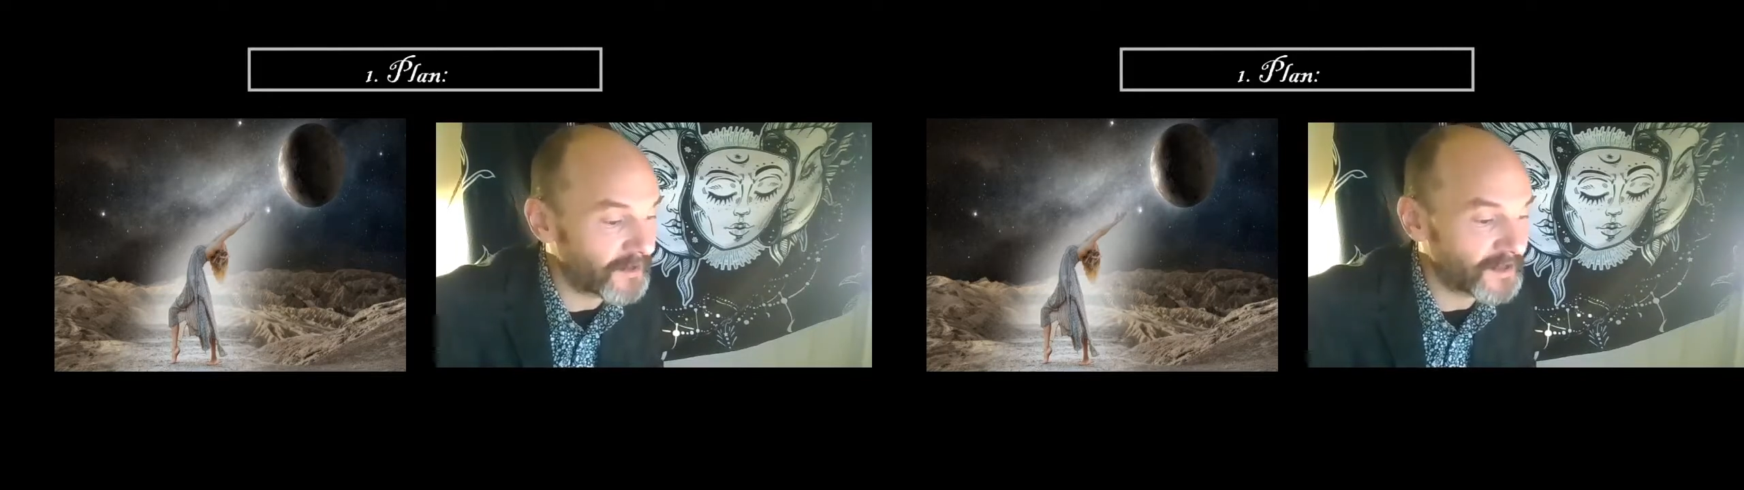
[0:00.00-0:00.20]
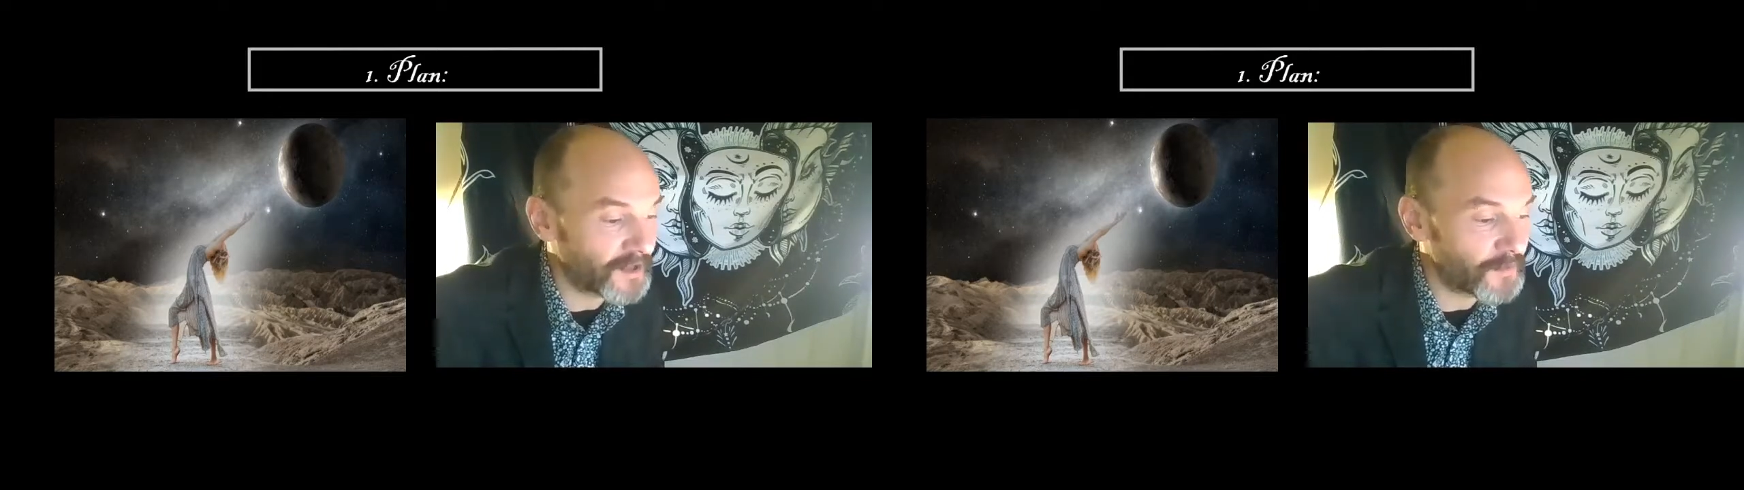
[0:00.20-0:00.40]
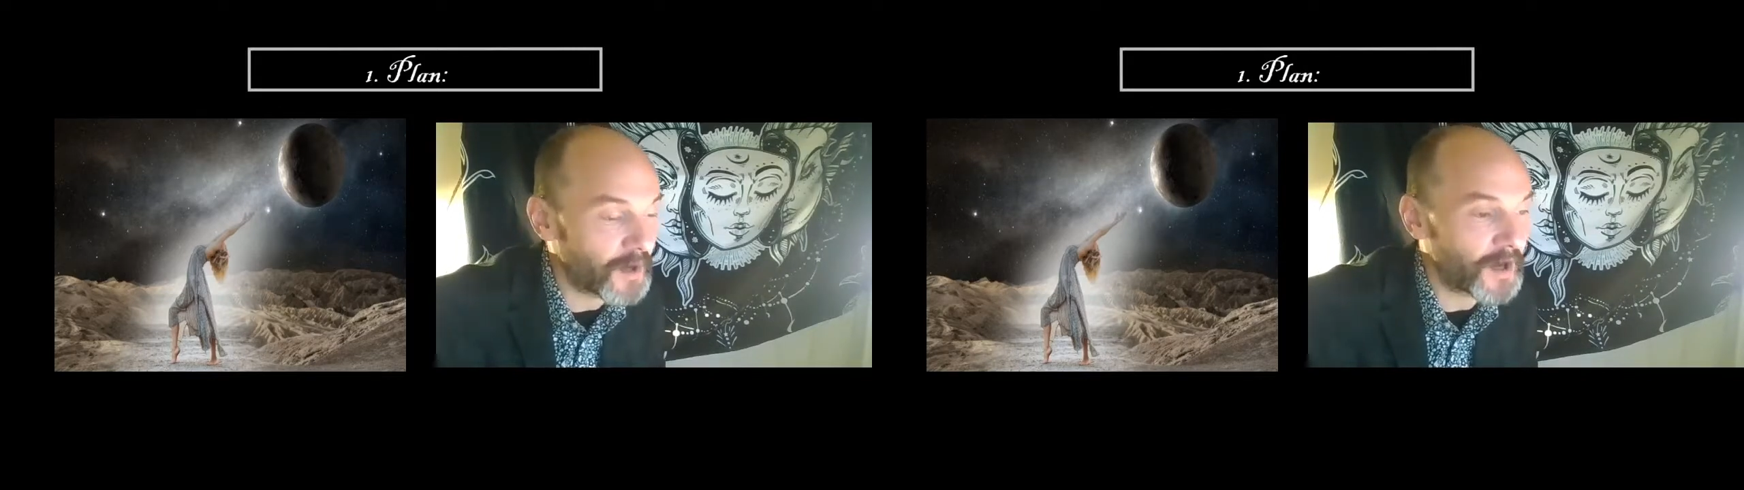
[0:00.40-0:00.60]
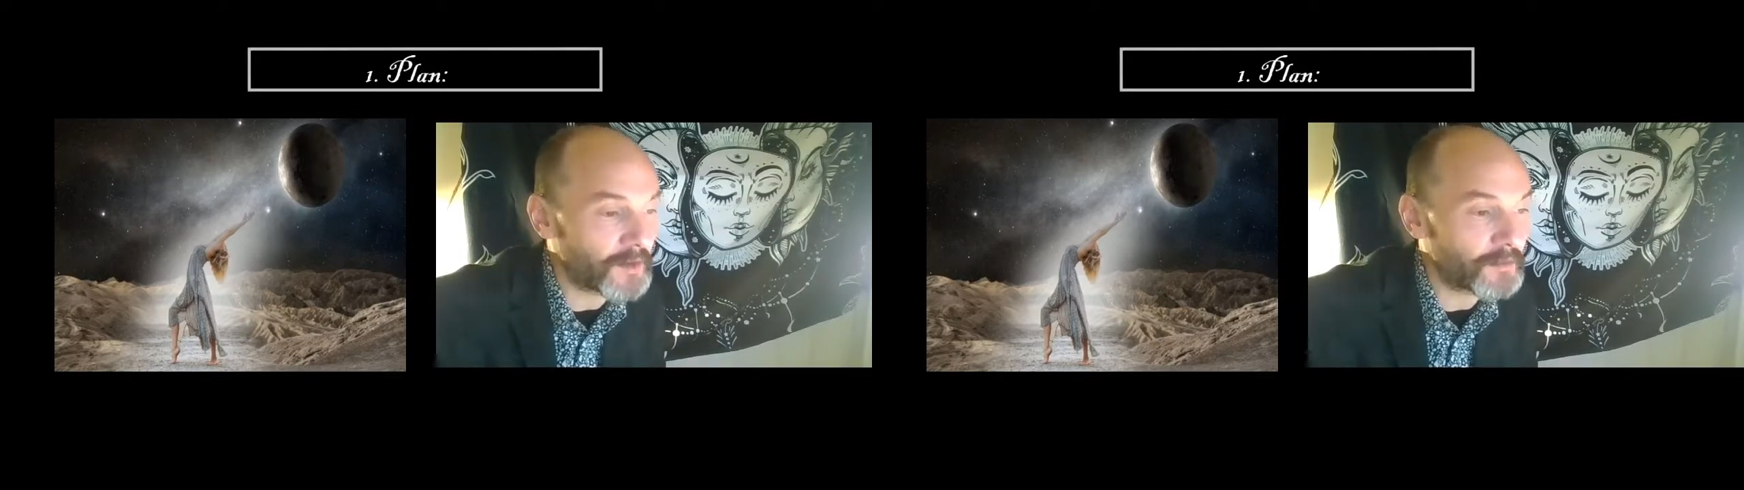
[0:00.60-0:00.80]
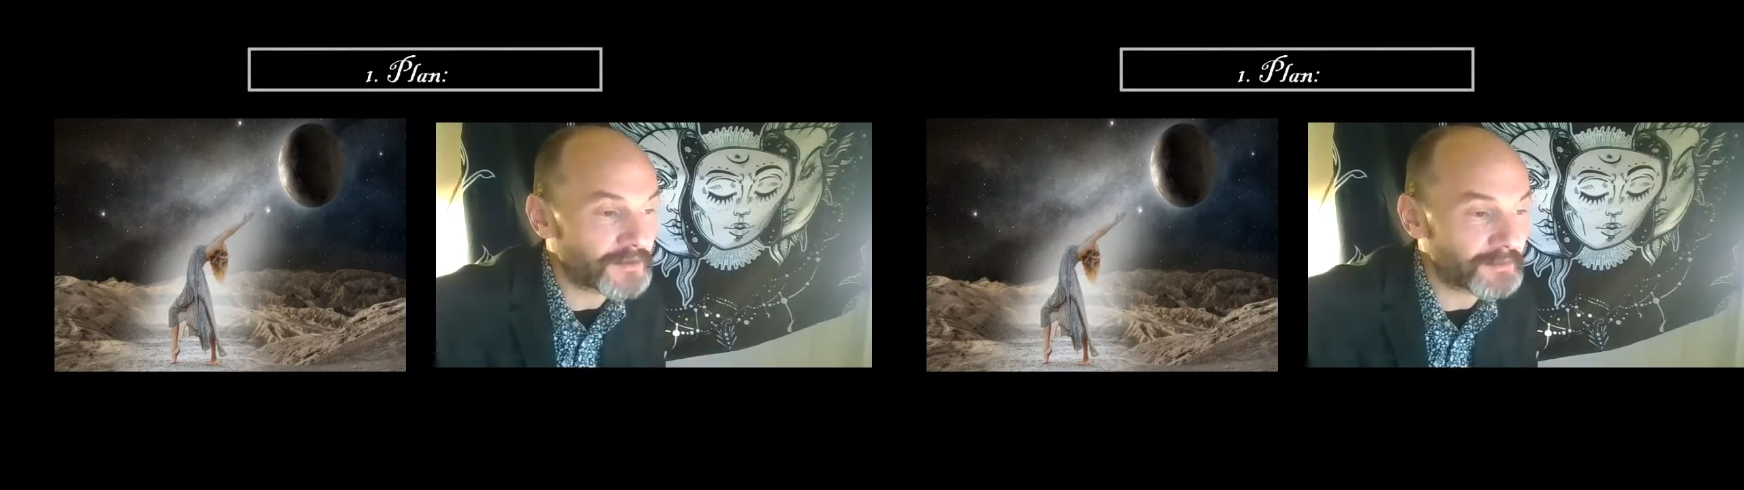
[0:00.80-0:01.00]
I know what
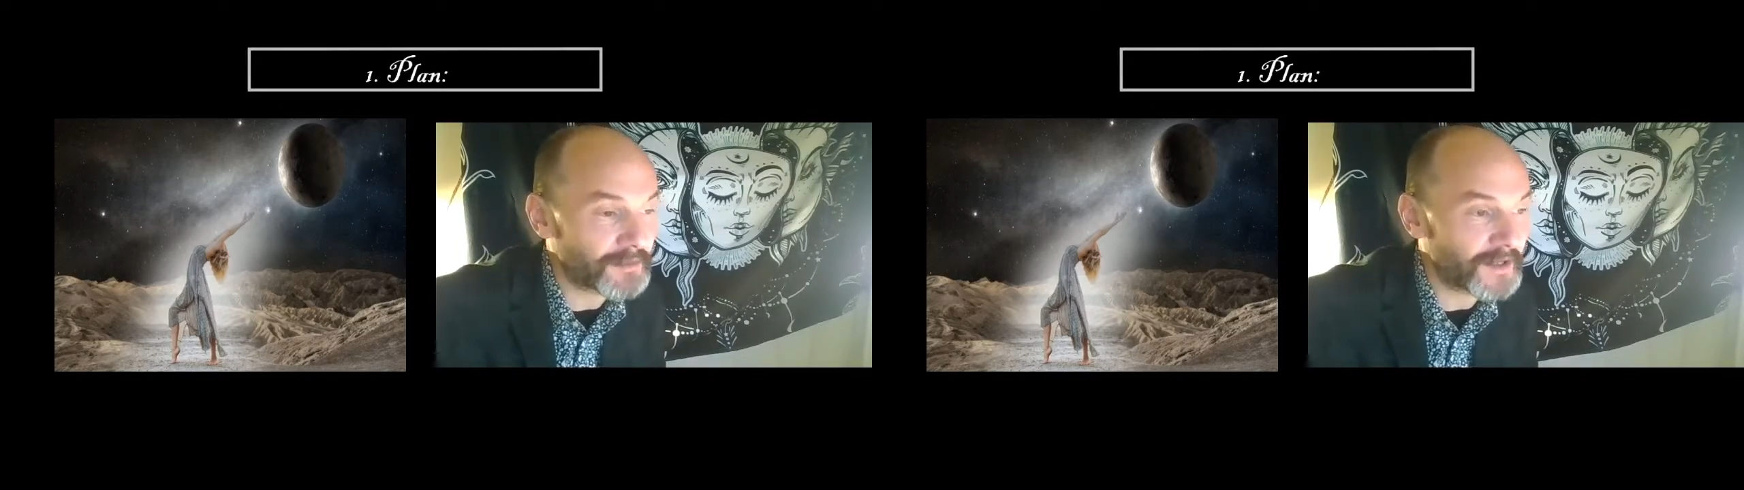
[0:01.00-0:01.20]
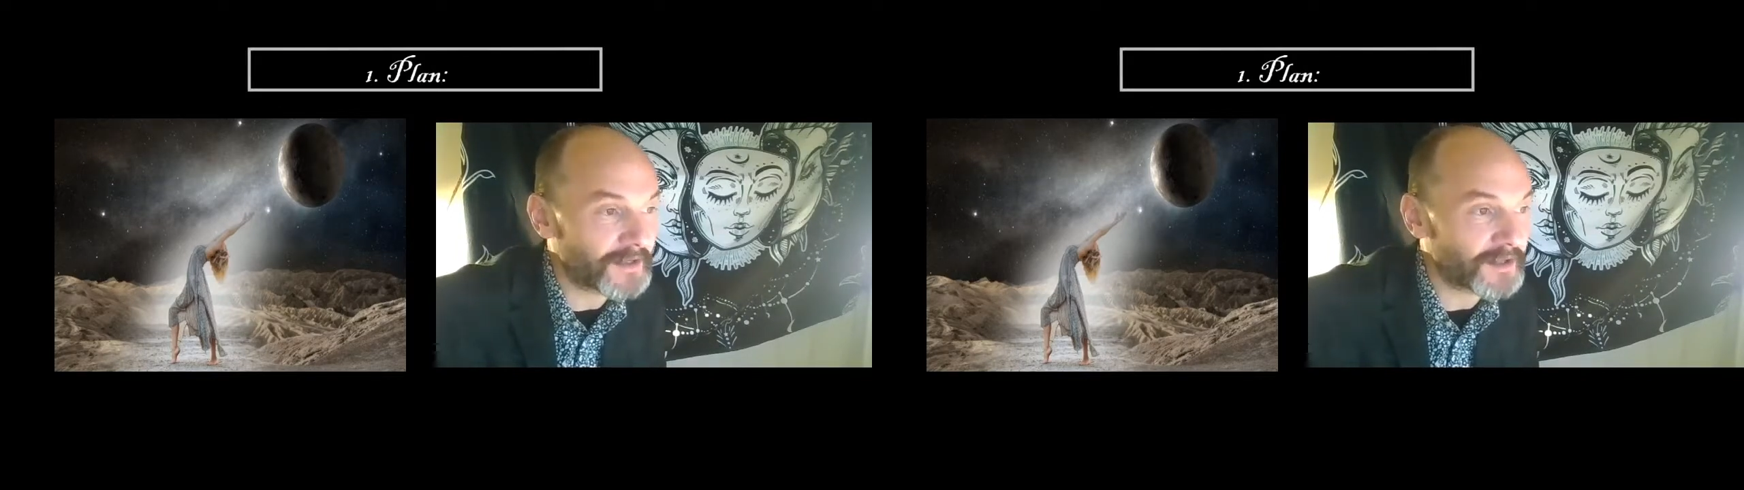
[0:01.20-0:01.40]
I want to plan.